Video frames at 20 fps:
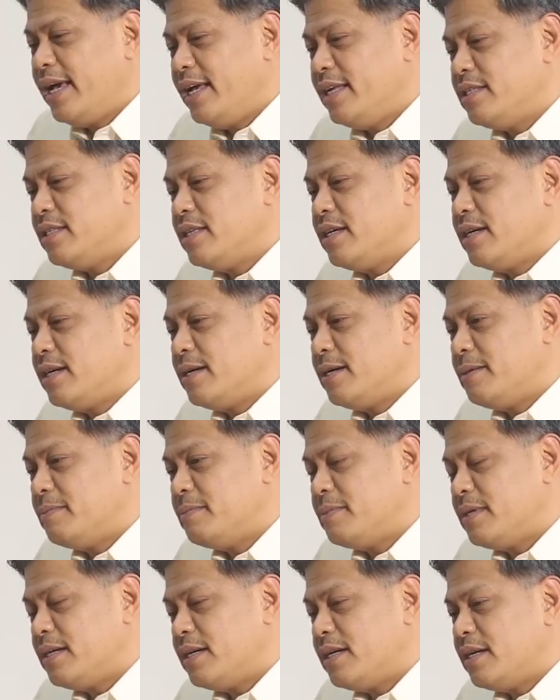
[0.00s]
And
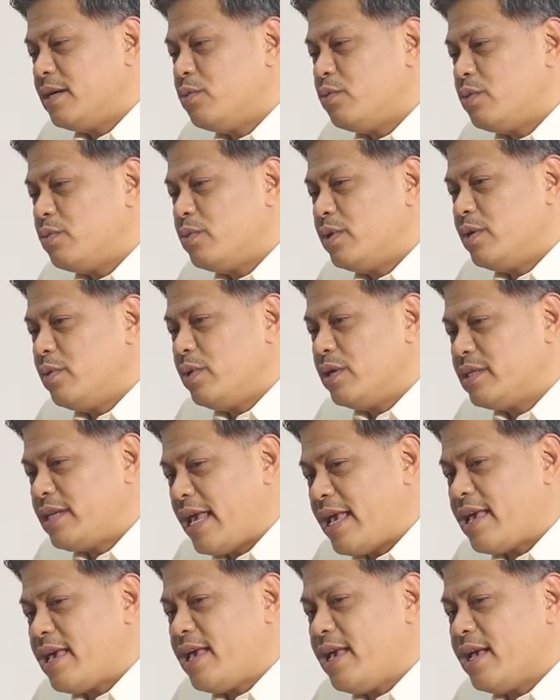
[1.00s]
we're
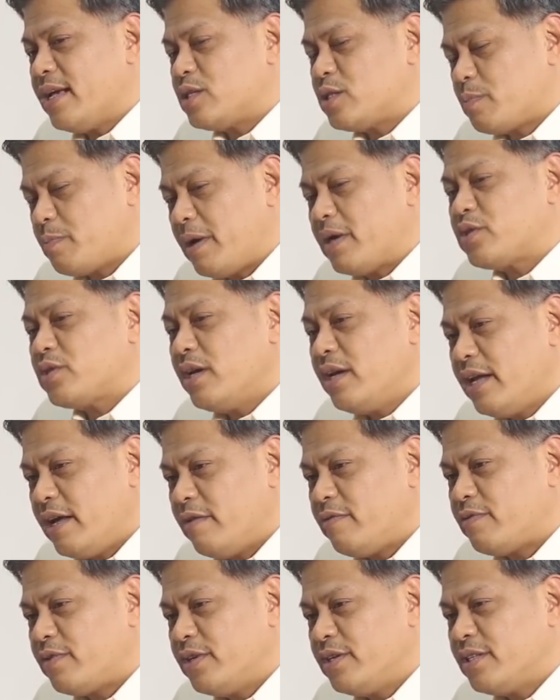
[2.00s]
taking a special
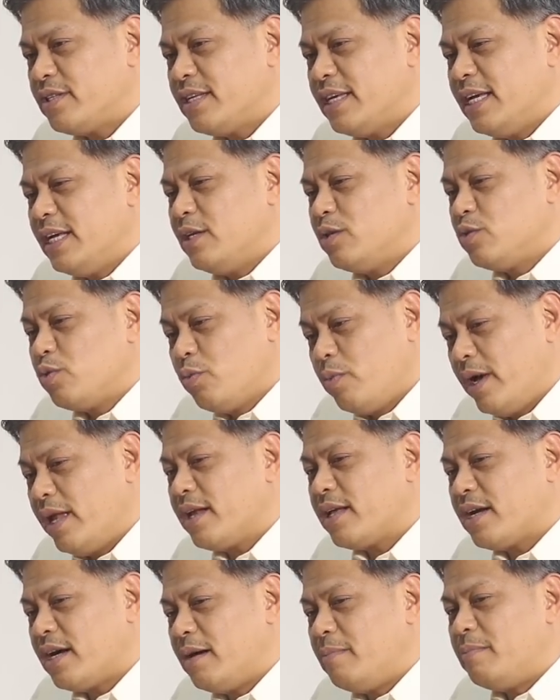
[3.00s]
effort to
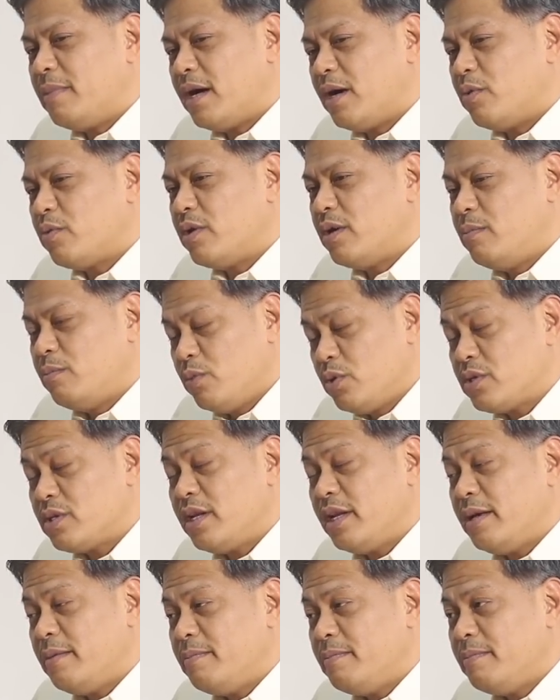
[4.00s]
welcome our
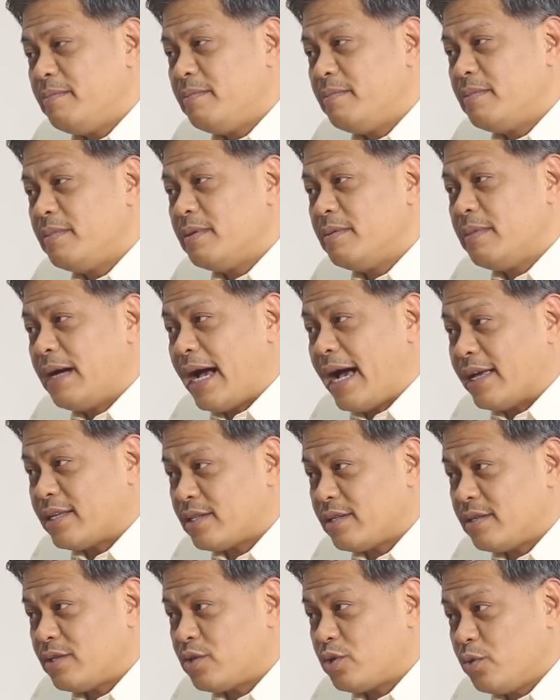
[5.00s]
Muslim
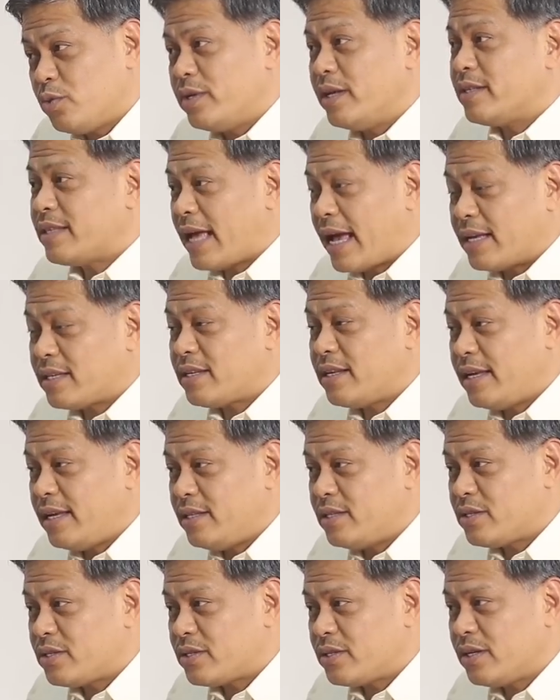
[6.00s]
student
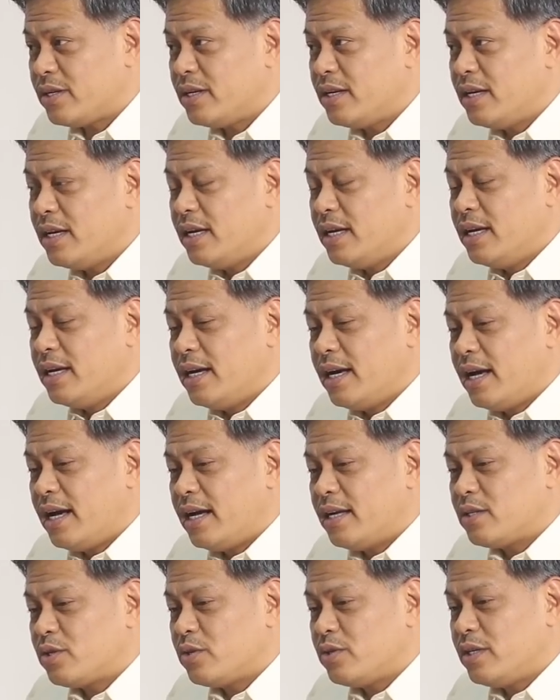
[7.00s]
athletes to
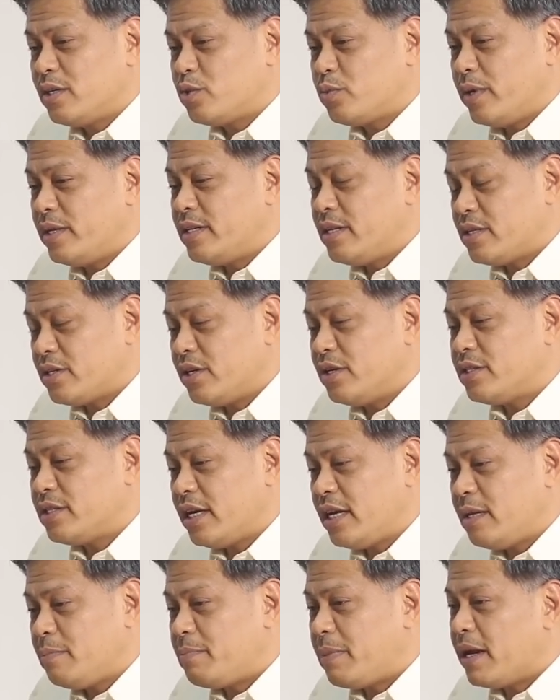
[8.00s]
the
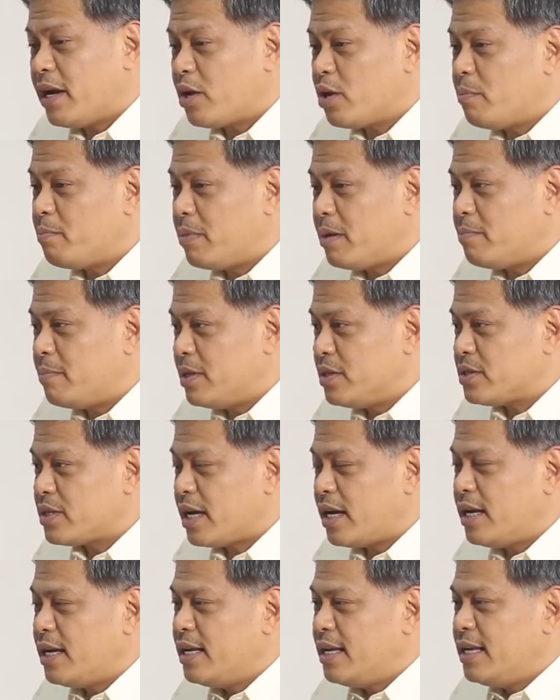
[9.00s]
2013 Palarong
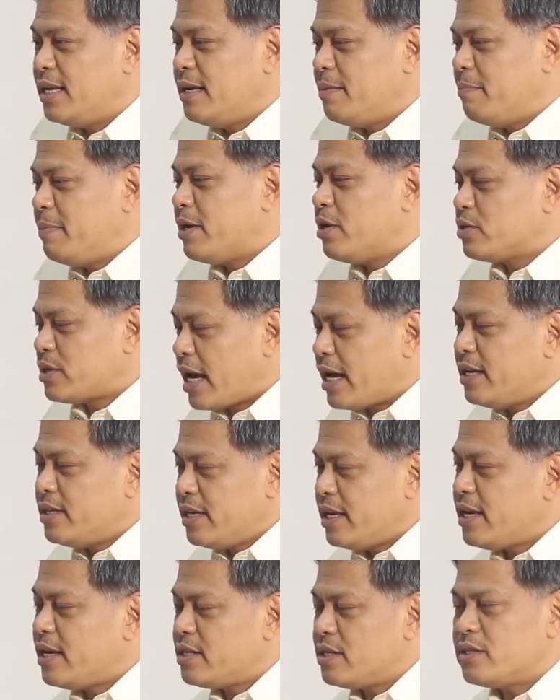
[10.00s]
Pambansa, because I
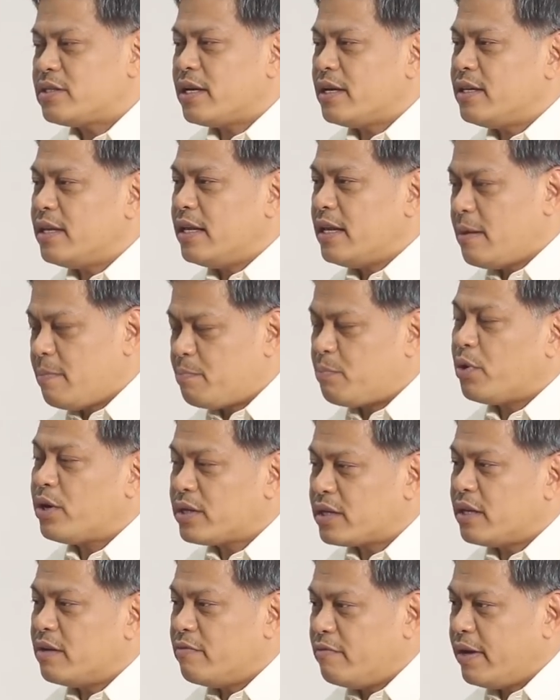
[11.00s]
think it is an
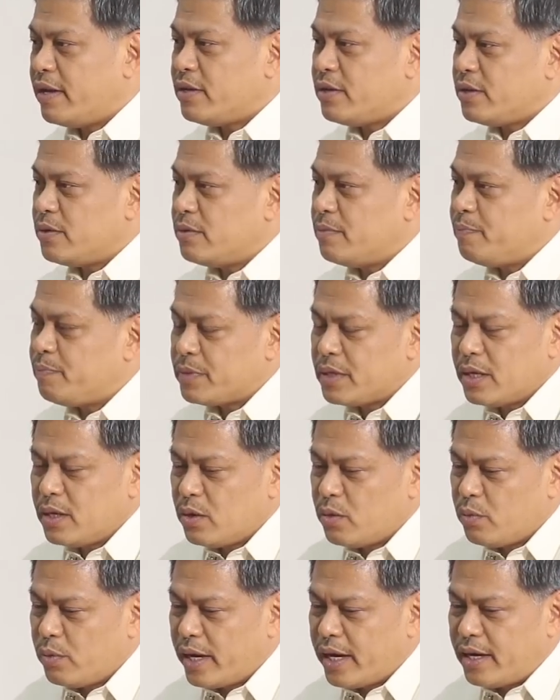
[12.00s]
important venue
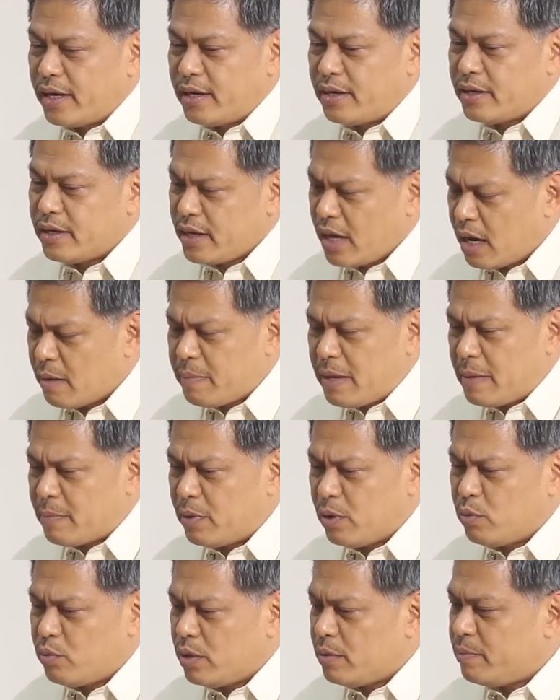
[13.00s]
where young
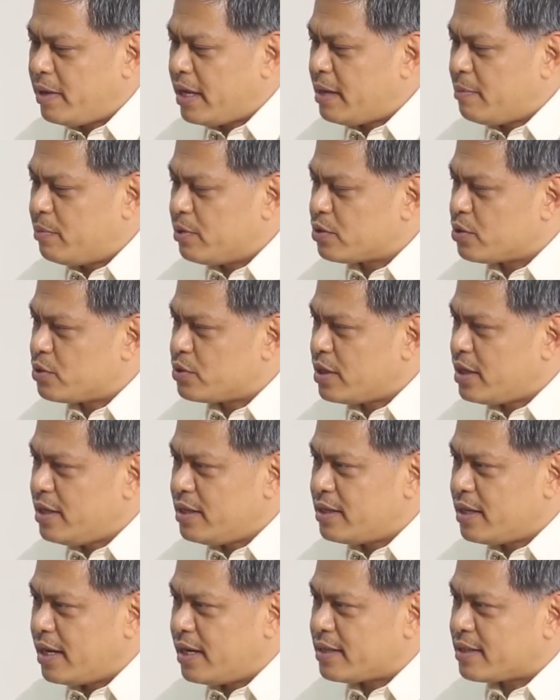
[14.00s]
people will be able to
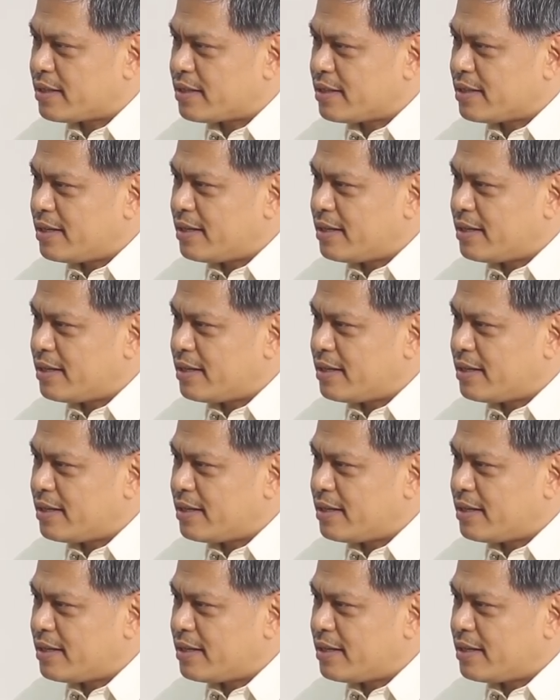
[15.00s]
see that